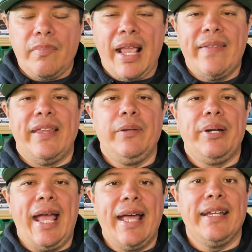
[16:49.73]
then they
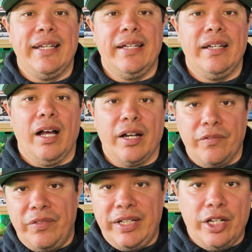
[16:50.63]
would edit it on a
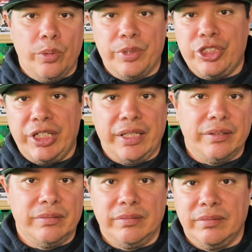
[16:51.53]
video
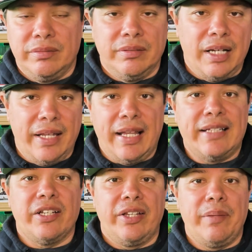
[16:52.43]
machine, and
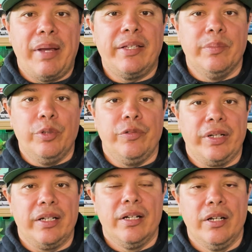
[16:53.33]
that's how they made the
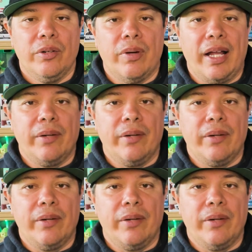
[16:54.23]
movie, right?